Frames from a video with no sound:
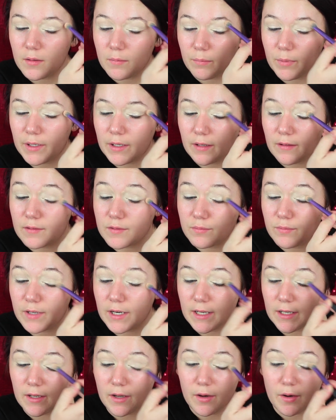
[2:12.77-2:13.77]
because when
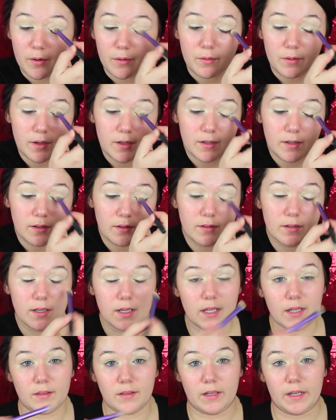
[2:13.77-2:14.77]
I go
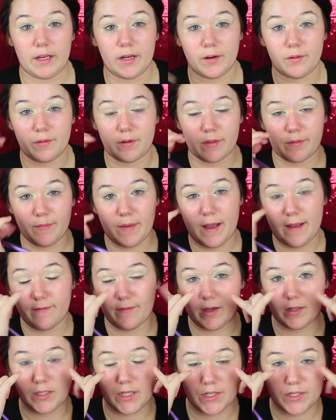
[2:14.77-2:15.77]
in later with my
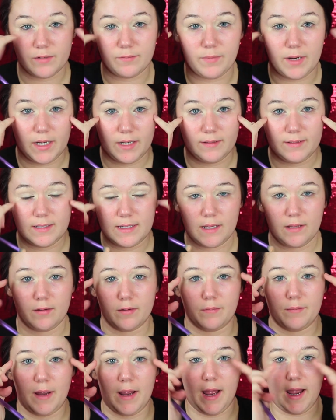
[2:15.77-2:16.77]
foundation, my
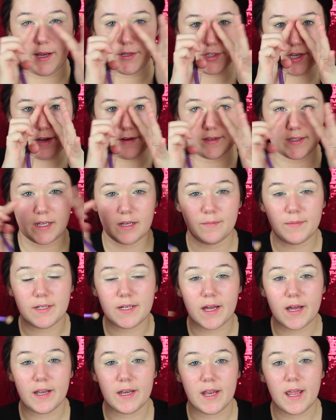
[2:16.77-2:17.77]
concealer, my eyeshadow is going to be
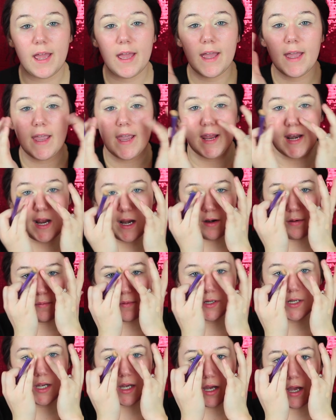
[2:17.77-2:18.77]
done, and I don't
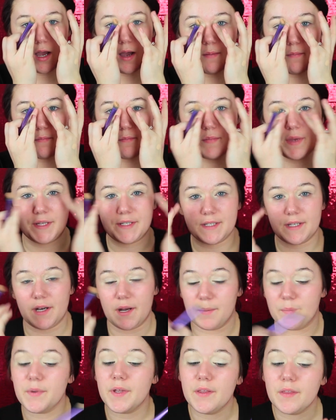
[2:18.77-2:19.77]
want to mess it
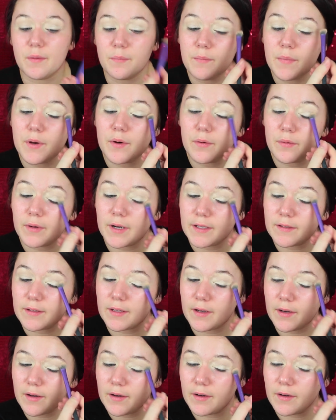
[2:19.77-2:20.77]
up in the middle right
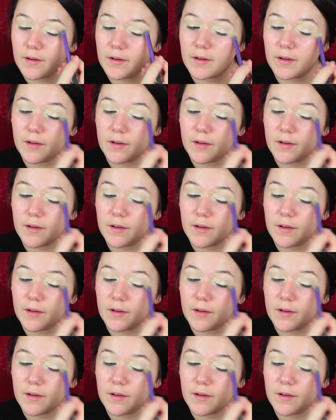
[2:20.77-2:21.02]
there.